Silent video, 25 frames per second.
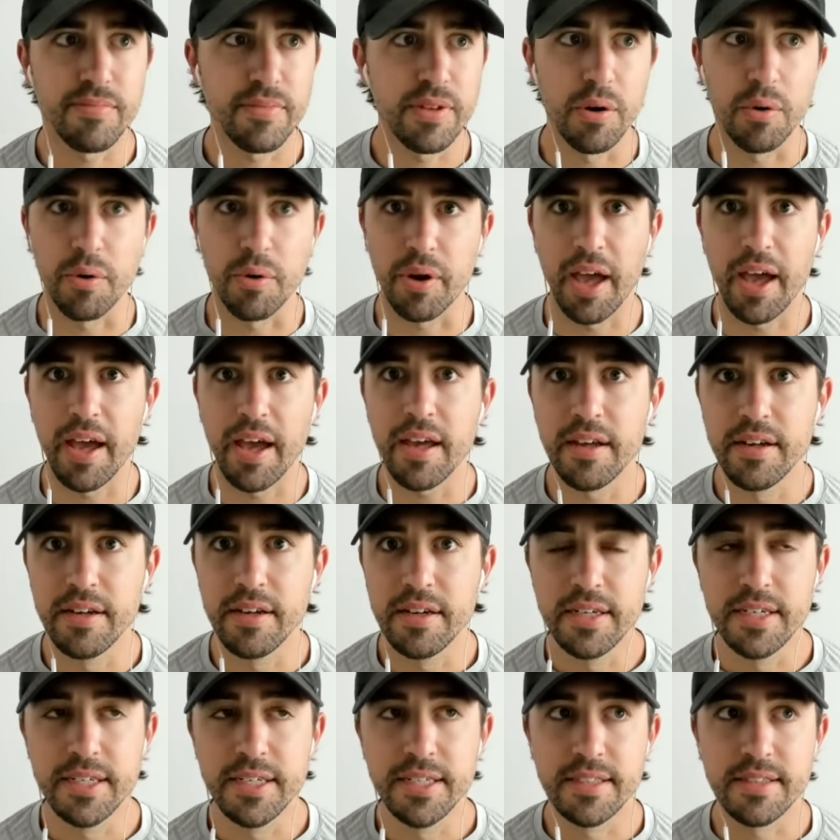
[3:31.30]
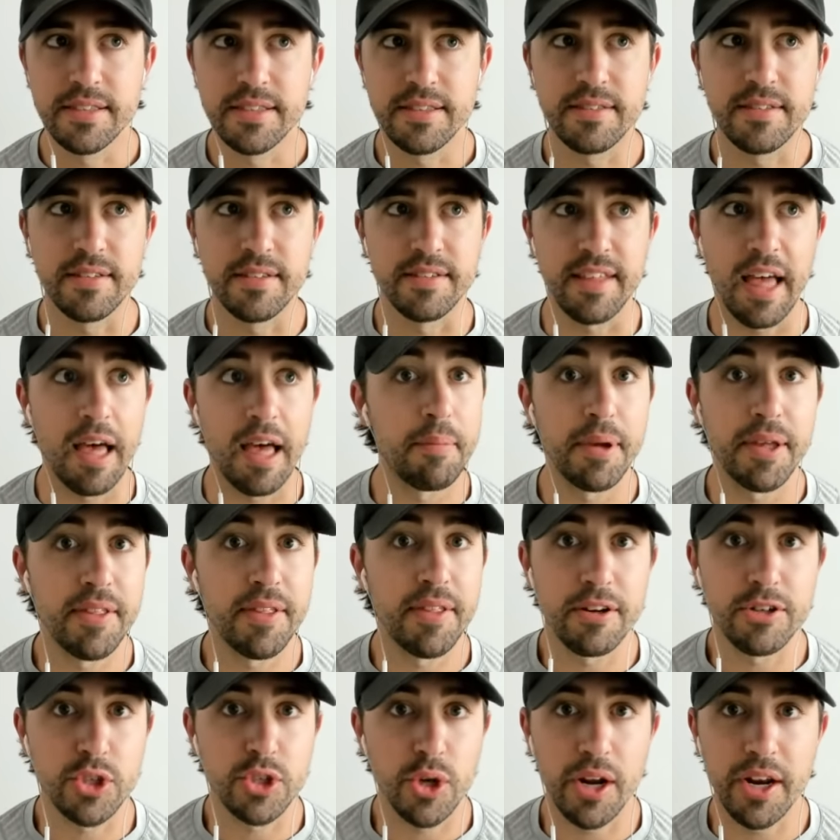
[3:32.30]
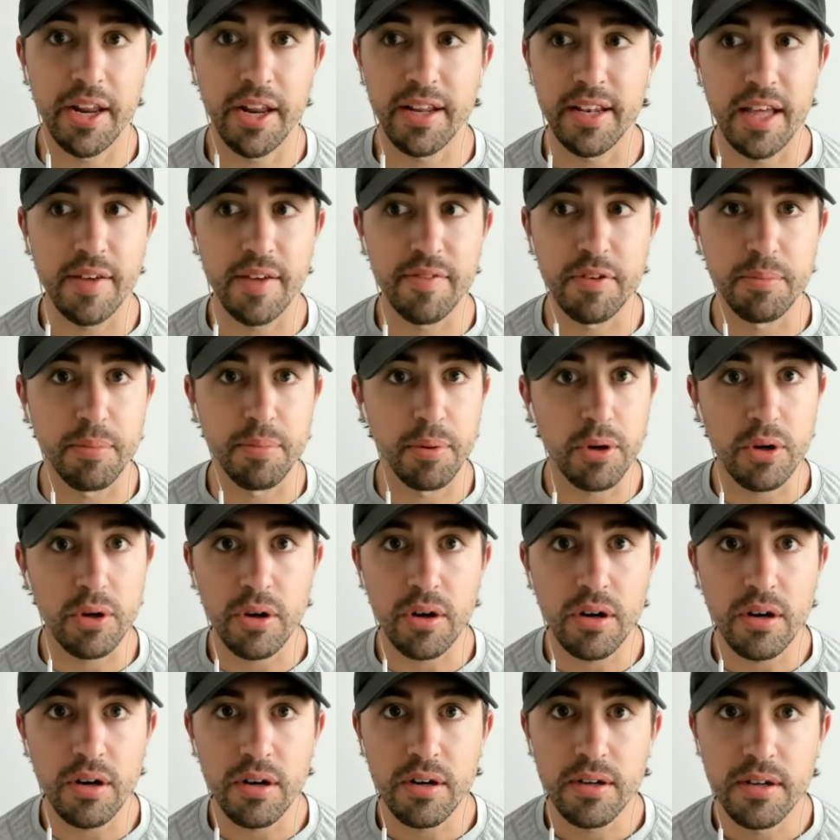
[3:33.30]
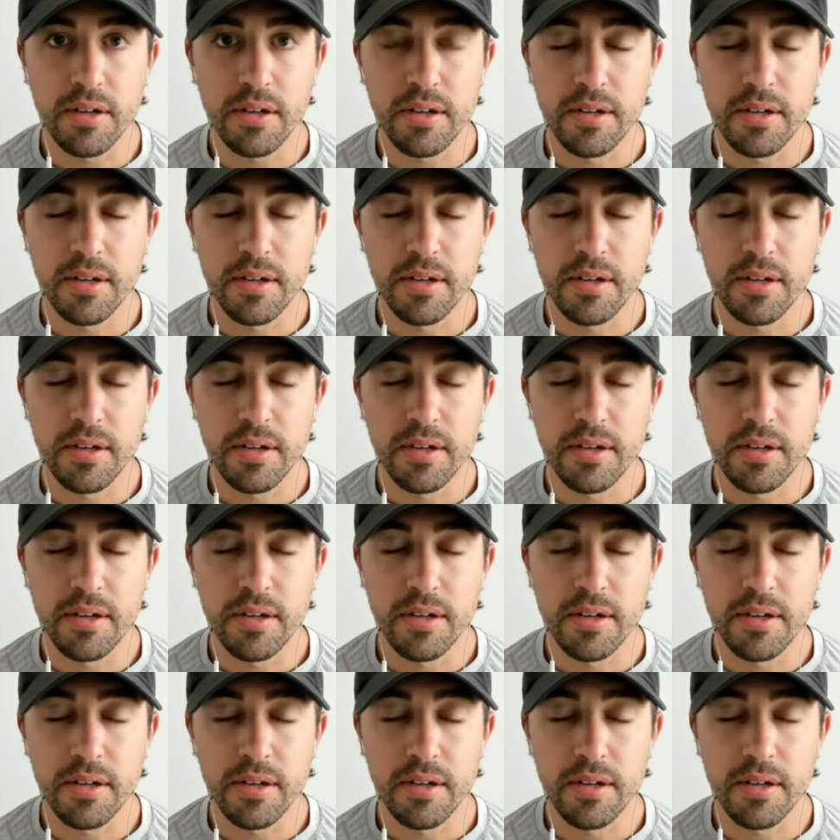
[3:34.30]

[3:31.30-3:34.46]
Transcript: Okay. Does that mean they're trading Devin Booker?